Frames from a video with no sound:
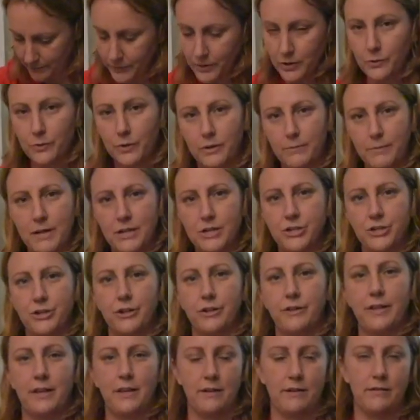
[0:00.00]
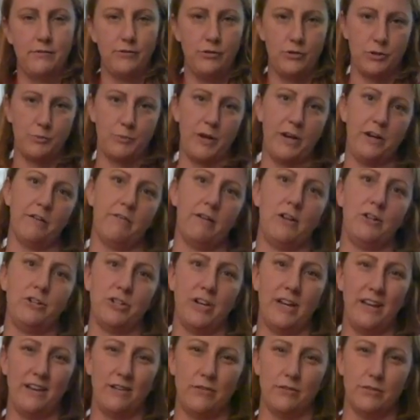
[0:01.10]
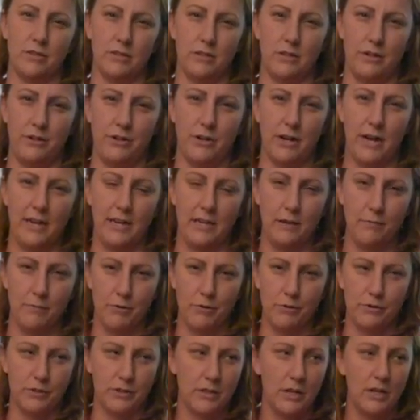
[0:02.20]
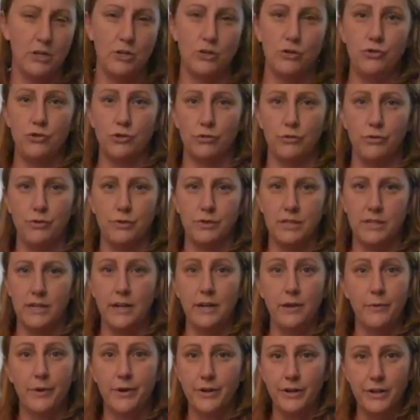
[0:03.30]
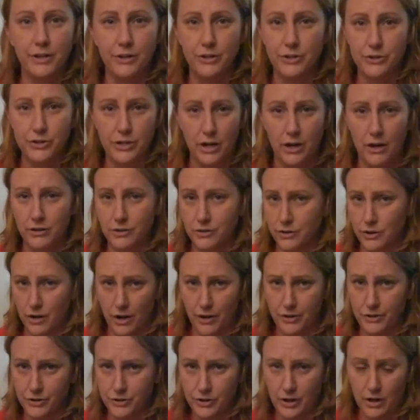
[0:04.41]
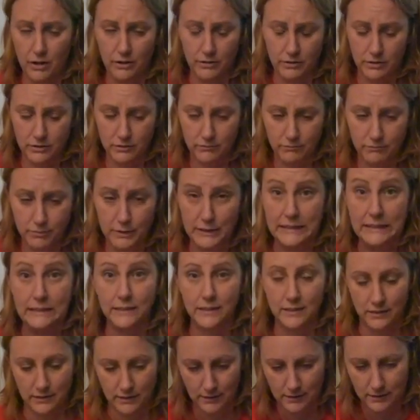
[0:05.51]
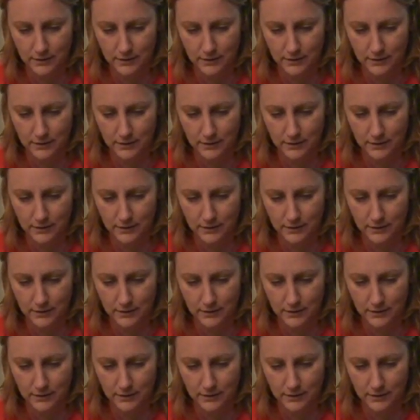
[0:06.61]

you want to make sure that you spray it around your ankles and on your hiking boots, don't use it anywhere near your dogs or on your dogs, please.